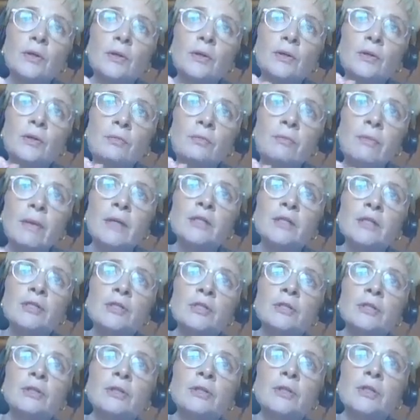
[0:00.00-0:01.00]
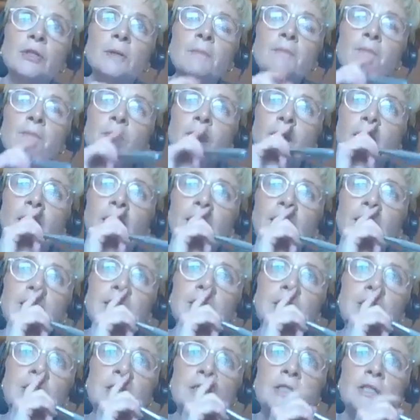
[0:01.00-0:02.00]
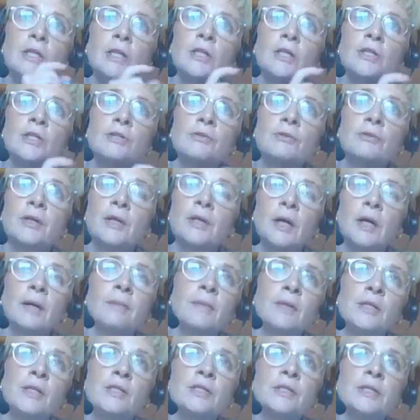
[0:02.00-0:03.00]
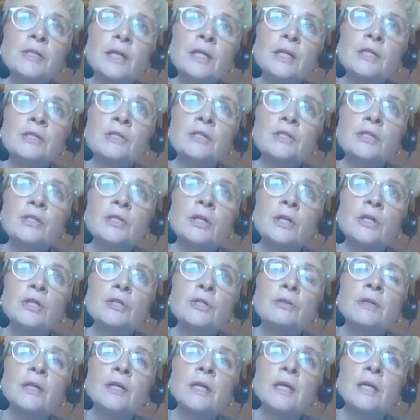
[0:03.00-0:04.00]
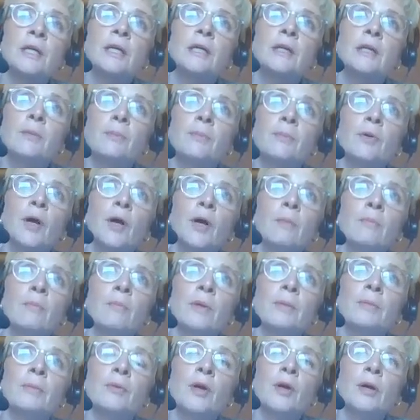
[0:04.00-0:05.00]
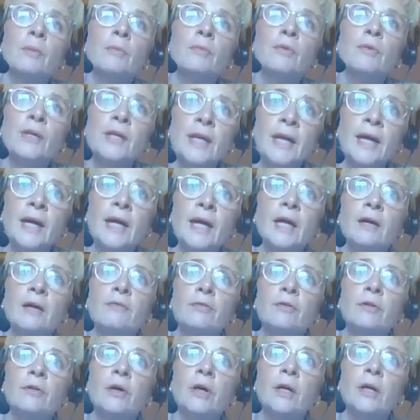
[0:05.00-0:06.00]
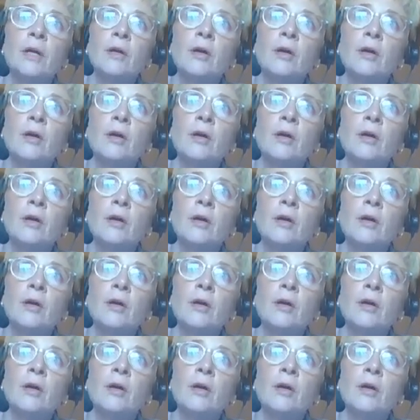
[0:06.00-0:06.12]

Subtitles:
You mentioned access to tertiary, and I mentioned access to tertiary. The primary care for our